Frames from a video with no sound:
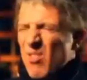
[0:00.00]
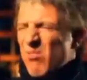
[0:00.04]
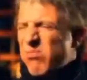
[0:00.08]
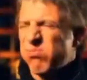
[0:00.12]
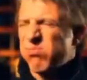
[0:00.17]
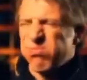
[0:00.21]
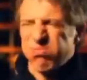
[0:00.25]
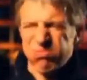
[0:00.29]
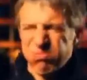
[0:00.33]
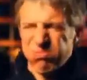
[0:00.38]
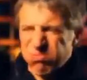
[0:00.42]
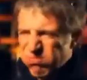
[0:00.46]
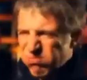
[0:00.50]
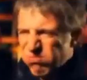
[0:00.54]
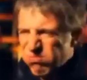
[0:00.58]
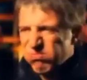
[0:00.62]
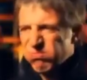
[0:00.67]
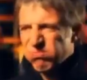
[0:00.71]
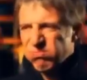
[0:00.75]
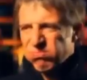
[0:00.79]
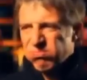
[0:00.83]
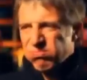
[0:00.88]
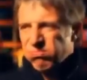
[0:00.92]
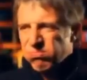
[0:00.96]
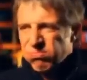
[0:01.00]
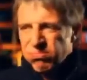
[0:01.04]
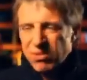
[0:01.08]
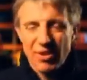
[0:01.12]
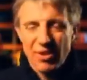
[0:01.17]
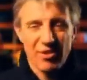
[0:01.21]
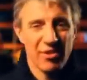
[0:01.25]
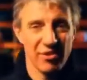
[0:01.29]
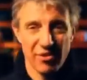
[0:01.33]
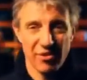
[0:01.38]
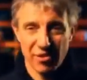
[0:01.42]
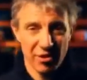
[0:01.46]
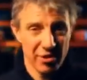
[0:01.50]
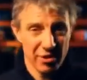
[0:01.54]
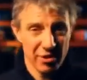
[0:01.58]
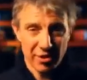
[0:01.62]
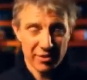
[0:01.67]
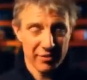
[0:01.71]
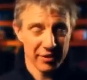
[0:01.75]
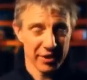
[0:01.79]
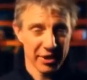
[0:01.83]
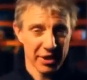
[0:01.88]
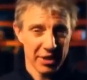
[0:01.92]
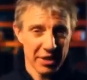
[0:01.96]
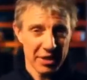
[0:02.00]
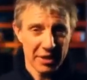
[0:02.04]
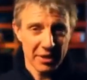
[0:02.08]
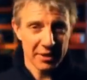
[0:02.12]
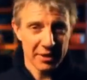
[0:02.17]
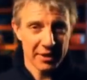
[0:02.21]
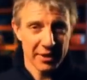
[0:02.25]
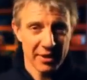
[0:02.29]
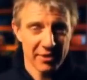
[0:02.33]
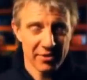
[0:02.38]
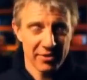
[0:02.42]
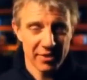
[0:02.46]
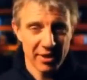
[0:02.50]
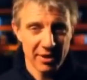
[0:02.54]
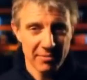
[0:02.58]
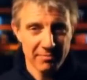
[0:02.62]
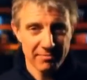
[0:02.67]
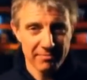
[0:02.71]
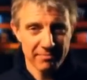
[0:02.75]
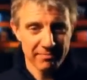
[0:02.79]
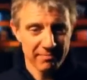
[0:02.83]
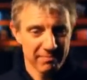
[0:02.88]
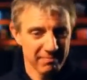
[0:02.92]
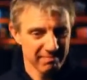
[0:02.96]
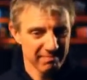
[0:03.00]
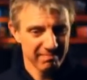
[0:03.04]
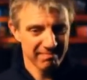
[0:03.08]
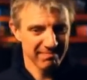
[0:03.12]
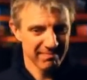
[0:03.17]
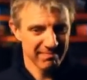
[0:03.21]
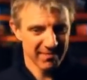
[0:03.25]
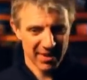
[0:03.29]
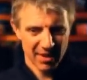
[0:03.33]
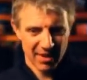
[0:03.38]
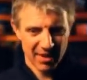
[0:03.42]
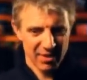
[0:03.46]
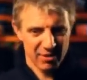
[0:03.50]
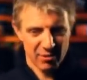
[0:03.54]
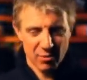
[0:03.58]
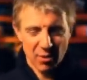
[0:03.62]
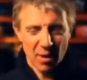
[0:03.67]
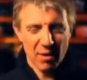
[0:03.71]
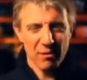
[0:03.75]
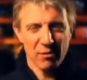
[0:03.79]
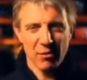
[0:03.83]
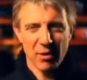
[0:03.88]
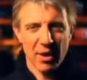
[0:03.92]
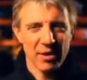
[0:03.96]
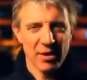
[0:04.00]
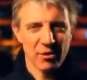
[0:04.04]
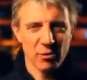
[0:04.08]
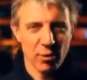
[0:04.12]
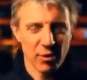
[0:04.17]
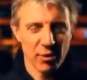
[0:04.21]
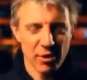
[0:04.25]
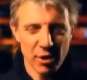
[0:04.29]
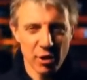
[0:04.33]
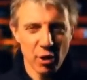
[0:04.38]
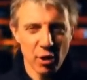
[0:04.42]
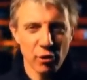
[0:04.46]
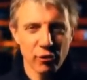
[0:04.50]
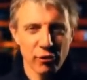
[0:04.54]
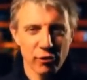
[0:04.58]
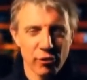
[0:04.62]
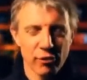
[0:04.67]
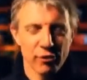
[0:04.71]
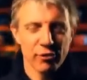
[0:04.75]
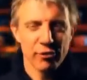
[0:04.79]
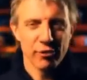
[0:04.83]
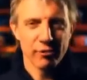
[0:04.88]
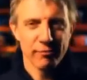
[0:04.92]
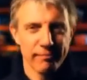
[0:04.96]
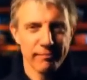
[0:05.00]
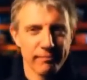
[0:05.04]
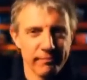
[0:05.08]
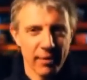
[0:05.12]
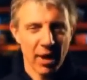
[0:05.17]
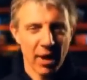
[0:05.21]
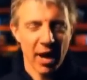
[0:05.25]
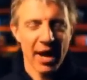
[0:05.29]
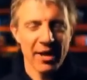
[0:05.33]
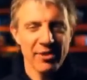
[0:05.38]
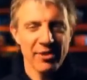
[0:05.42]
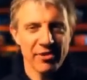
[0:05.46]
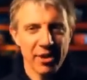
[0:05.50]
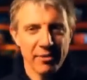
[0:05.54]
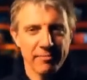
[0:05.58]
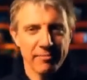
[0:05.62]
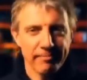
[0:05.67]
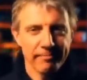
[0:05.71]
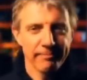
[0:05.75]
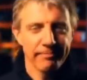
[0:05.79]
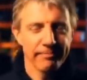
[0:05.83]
it's a turd of a car. It's, um, it's 12 grand's worth of nonsense. I hate it.